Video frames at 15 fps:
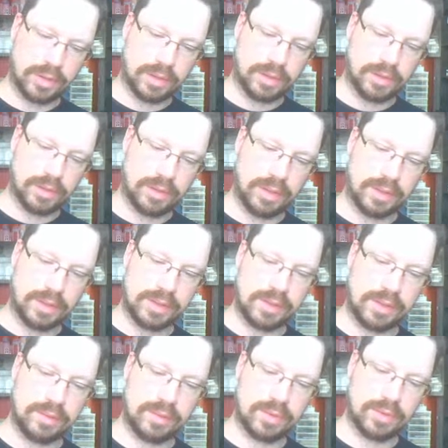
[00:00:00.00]
yeah, that's it.
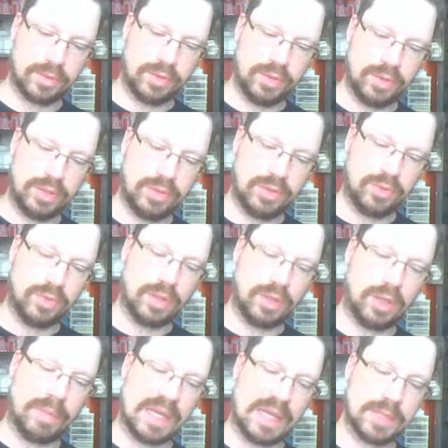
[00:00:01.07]
So you need to alt
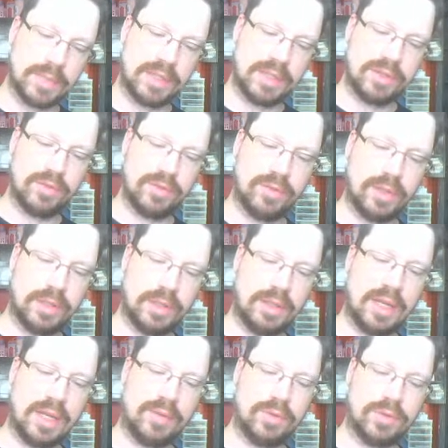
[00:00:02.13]
backspace to fill in
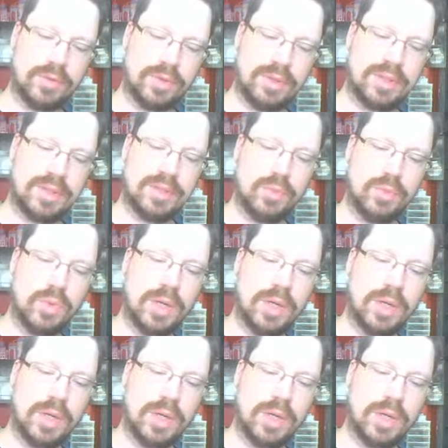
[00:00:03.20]
after. So it's one